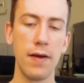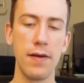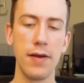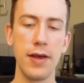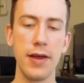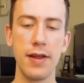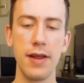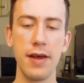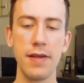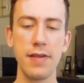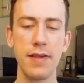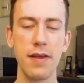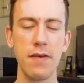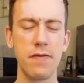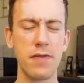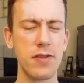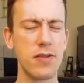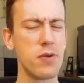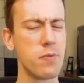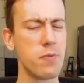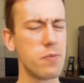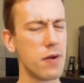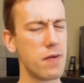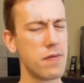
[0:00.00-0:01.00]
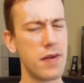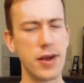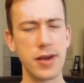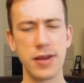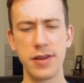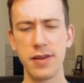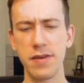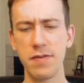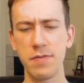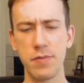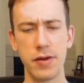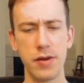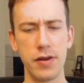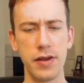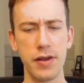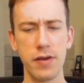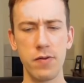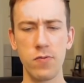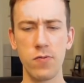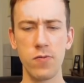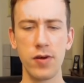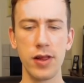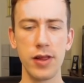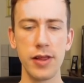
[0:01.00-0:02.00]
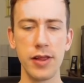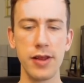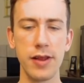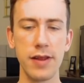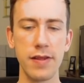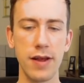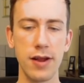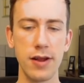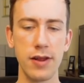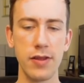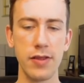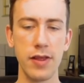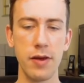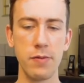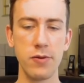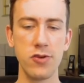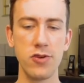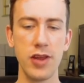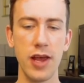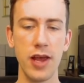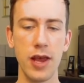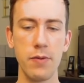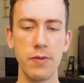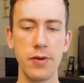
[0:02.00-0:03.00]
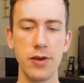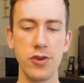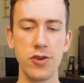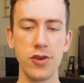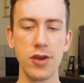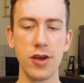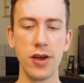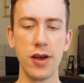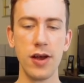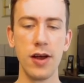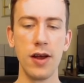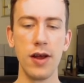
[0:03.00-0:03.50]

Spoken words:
It does hit for super effective, but it really does not do that much damage.